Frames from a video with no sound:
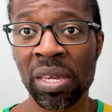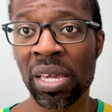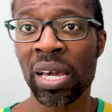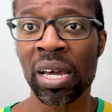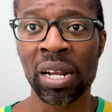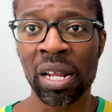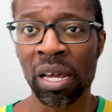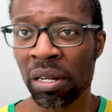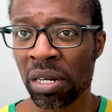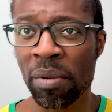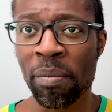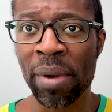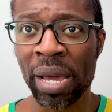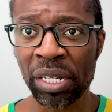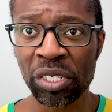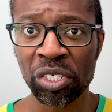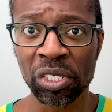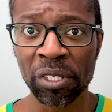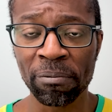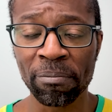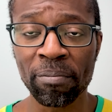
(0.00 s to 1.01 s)
And I'd
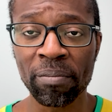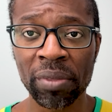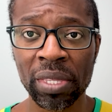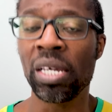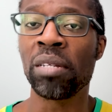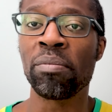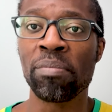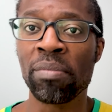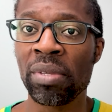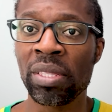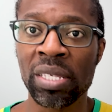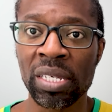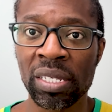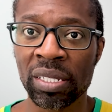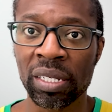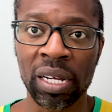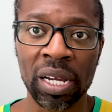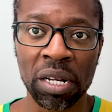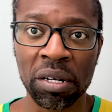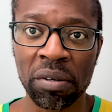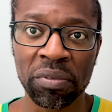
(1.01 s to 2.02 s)
imagine these are
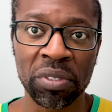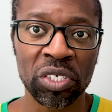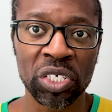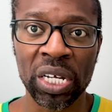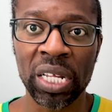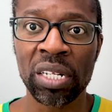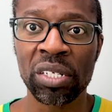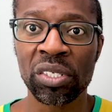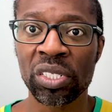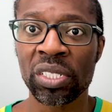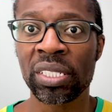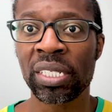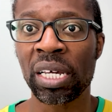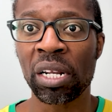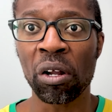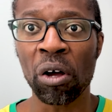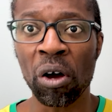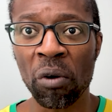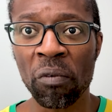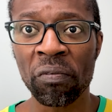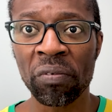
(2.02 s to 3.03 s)
kind of the challenges that
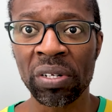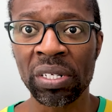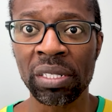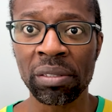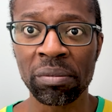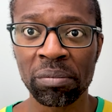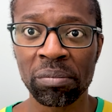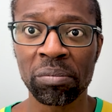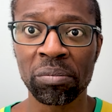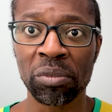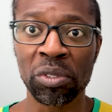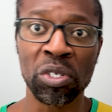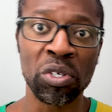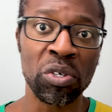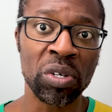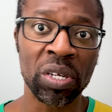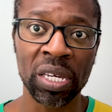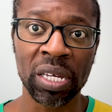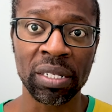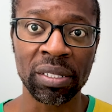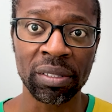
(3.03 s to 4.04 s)
hopefully you
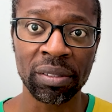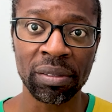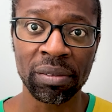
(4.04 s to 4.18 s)
can